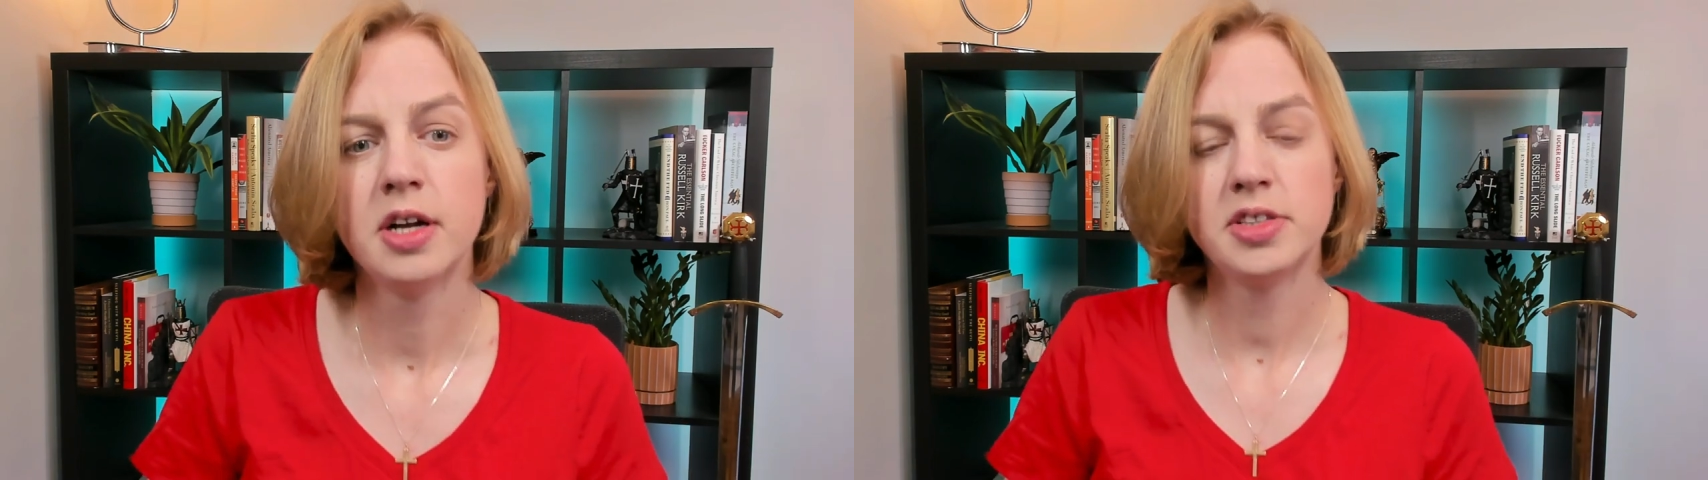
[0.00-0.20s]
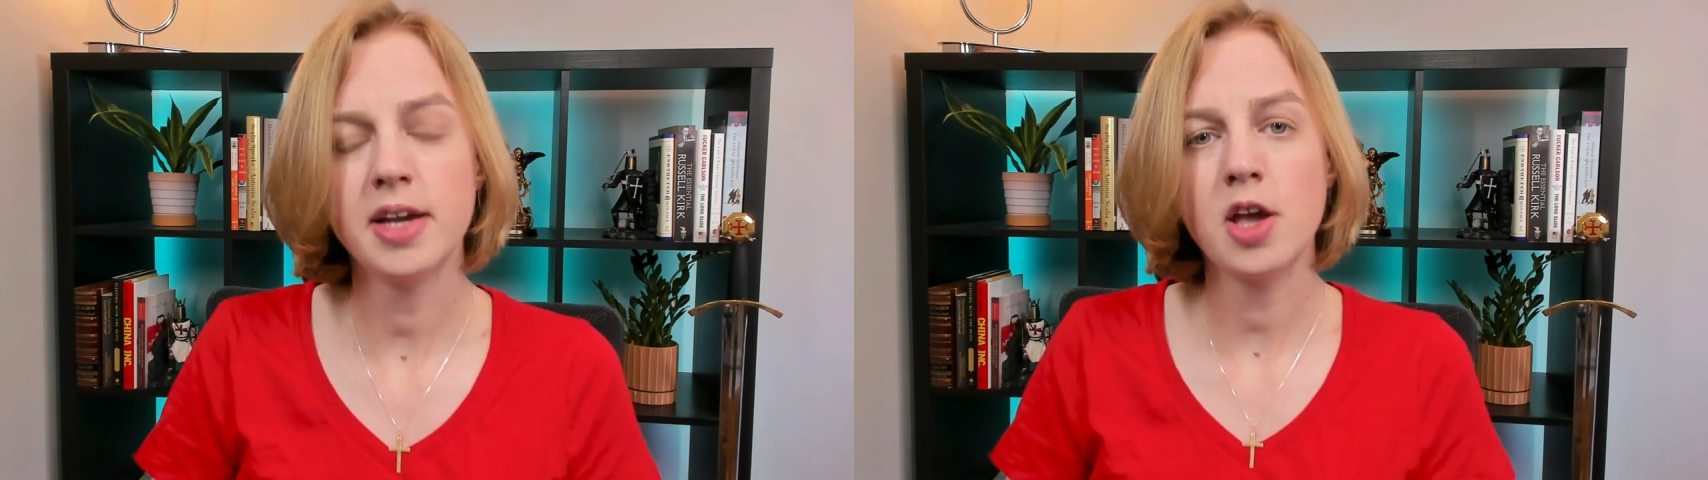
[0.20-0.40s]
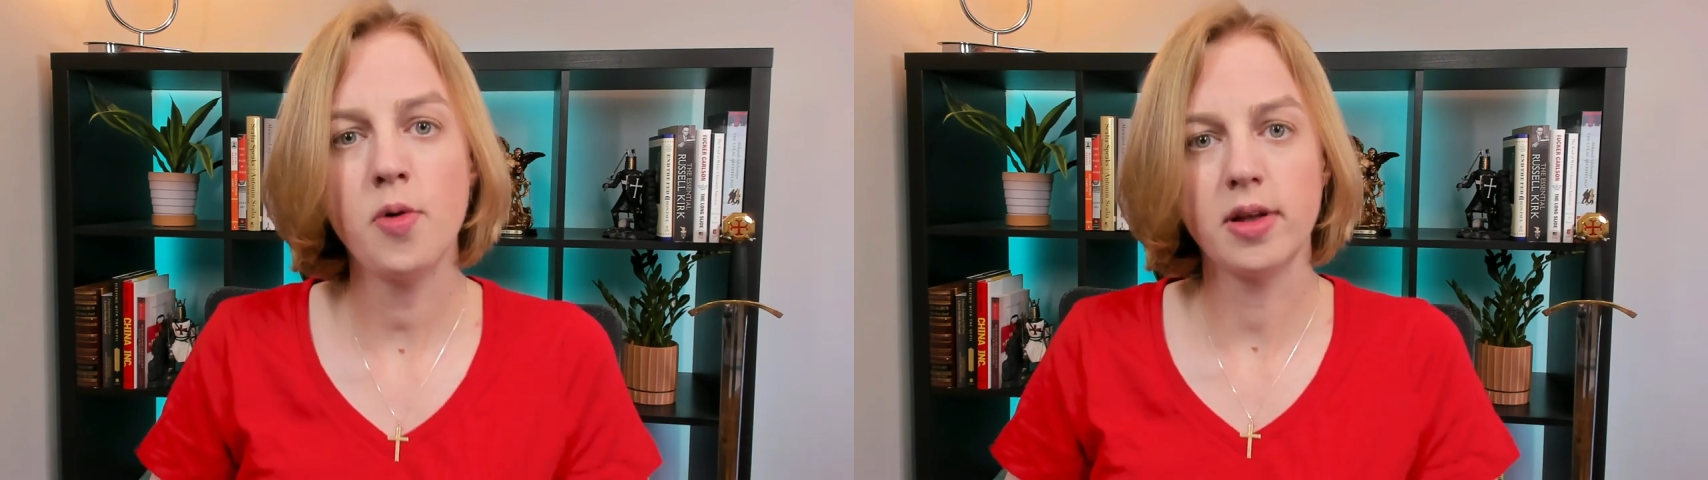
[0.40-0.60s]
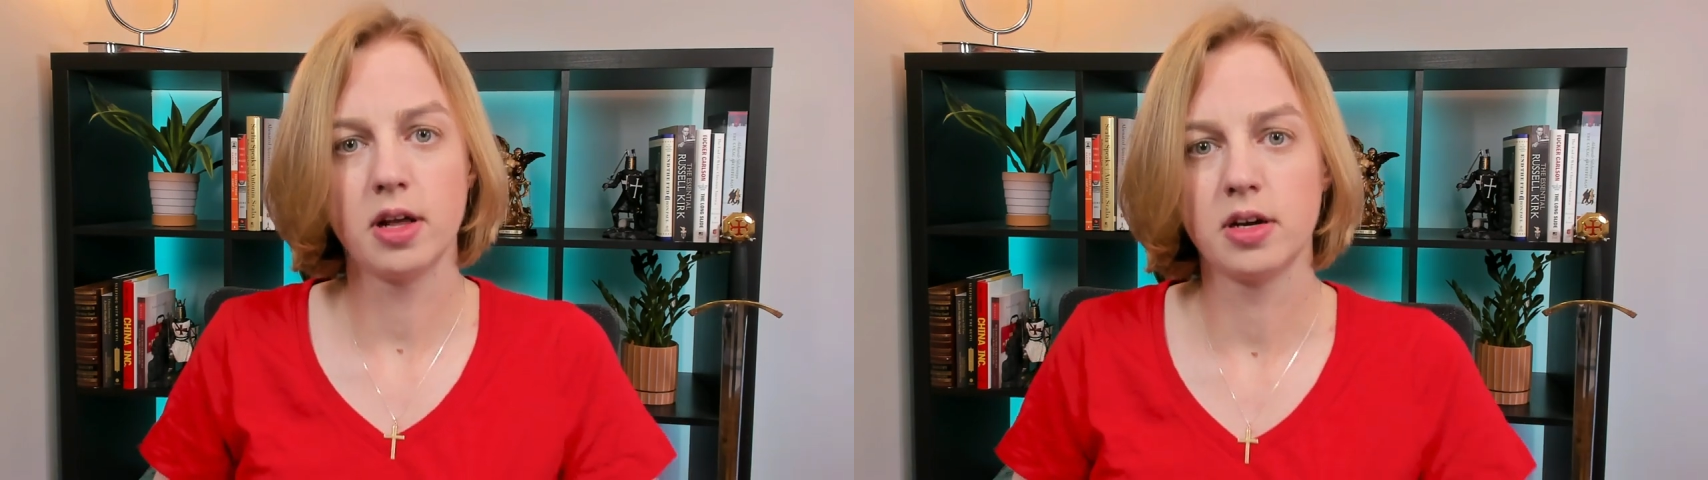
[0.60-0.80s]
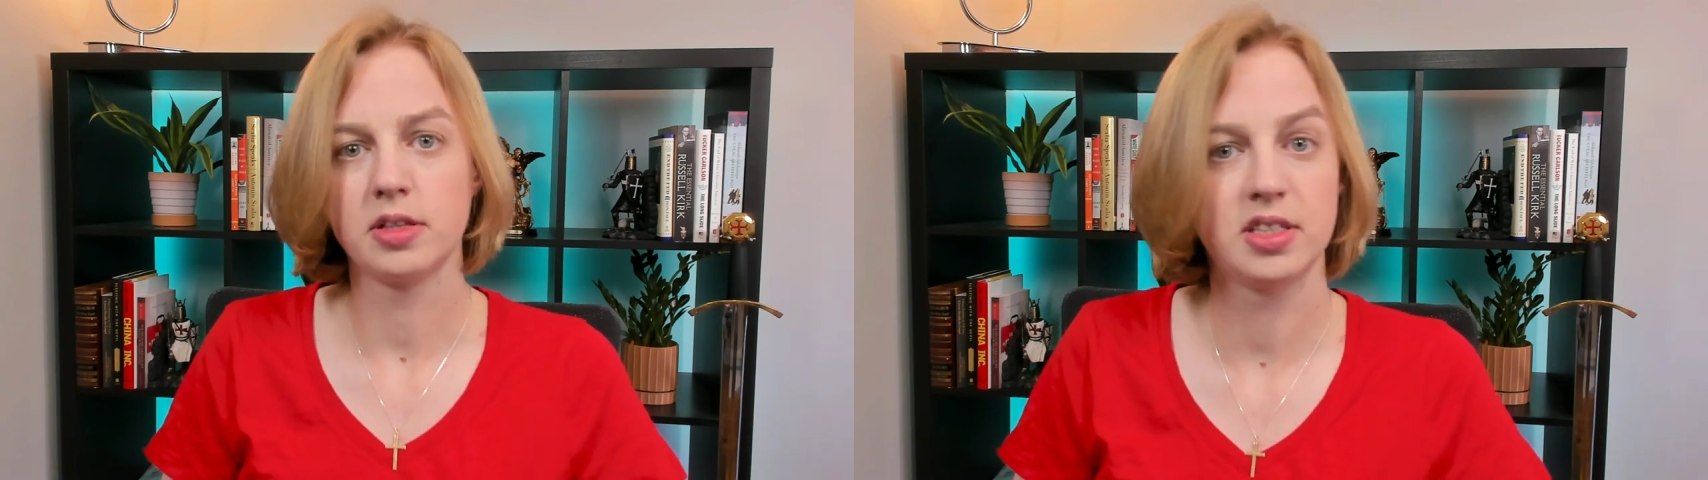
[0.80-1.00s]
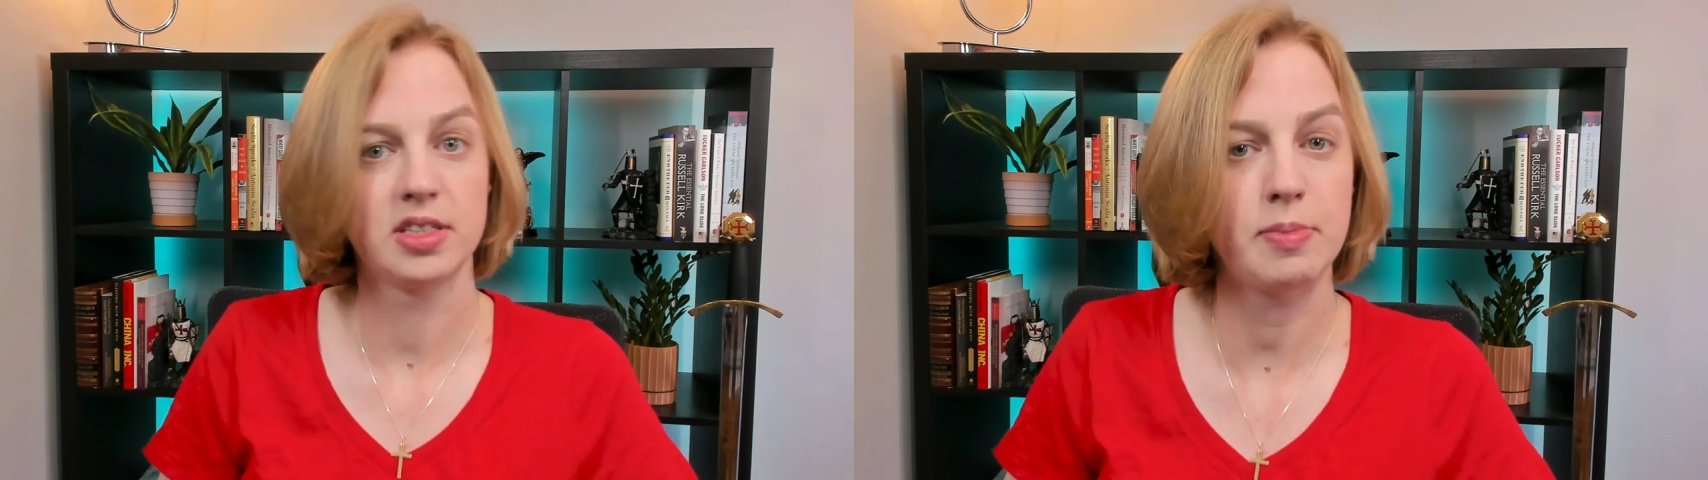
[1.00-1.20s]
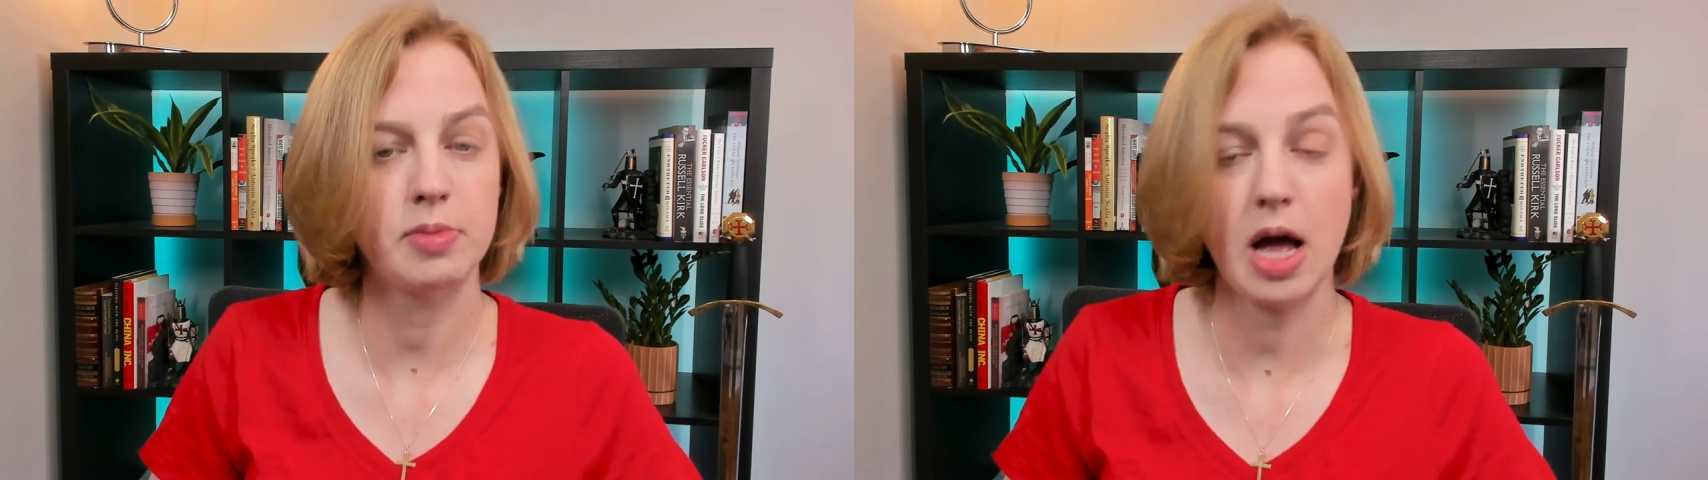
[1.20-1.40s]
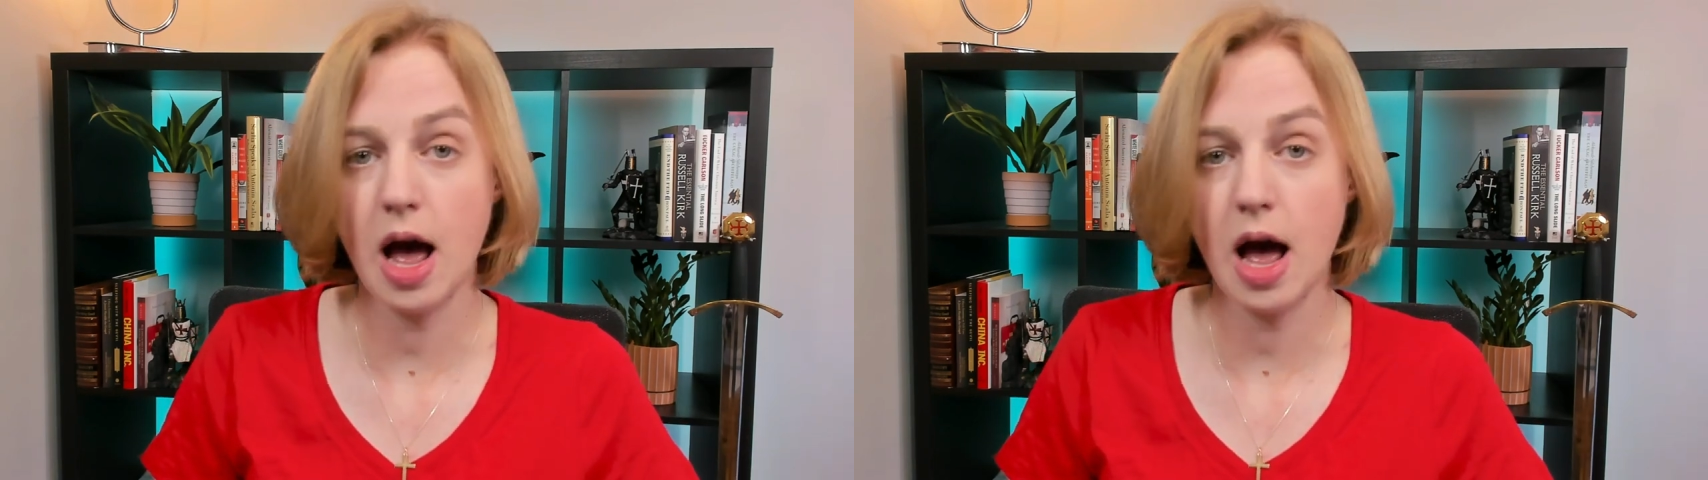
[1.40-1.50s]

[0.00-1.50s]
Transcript: Take a quick look at this, because I'm